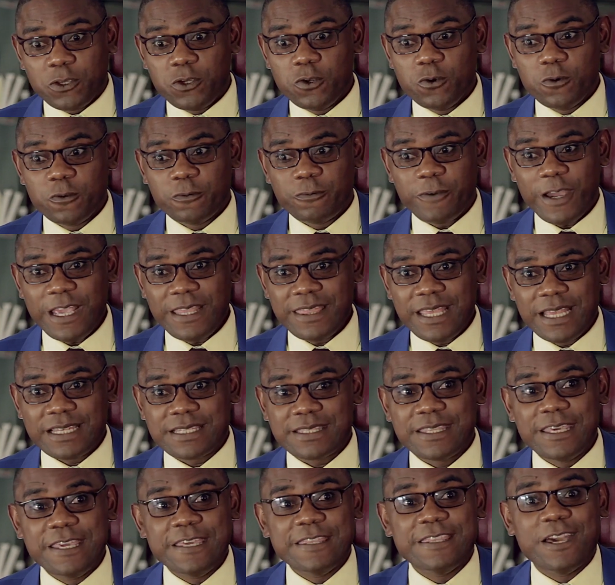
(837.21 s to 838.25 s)
you would find that
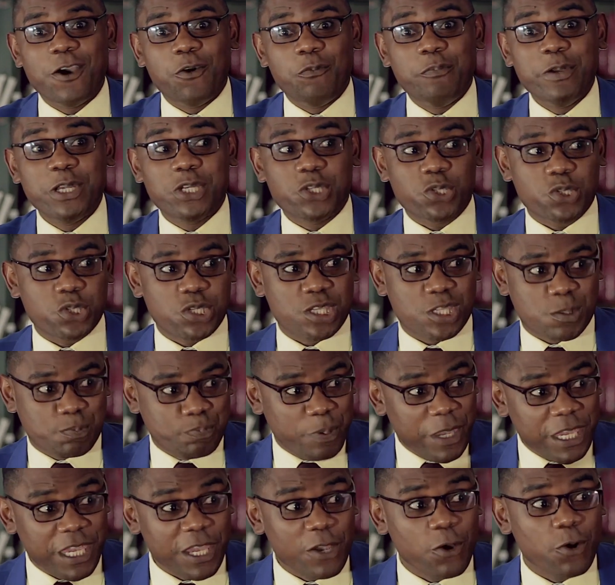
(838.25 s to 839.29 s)
they'll be
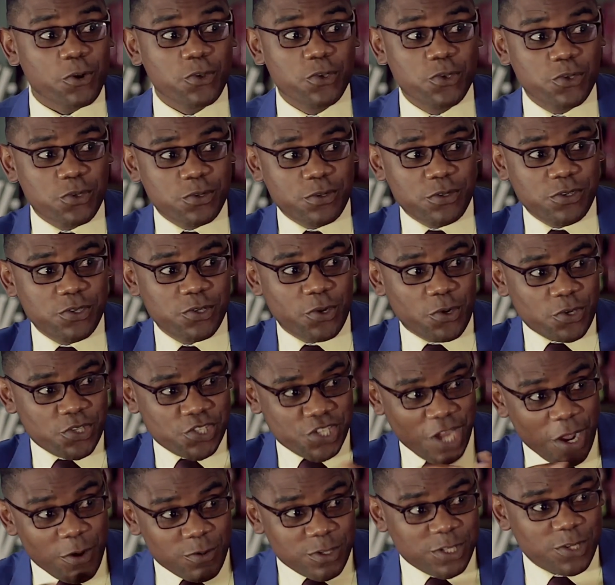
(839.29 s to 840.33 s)
speaking on, you know,
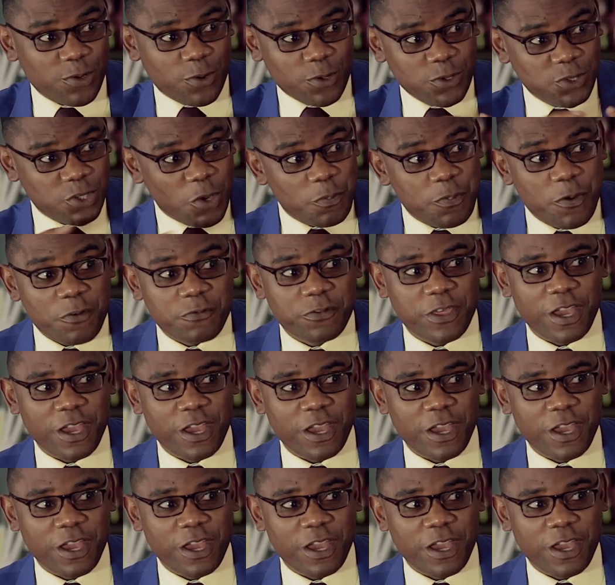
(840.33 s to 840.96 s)
shouting on top of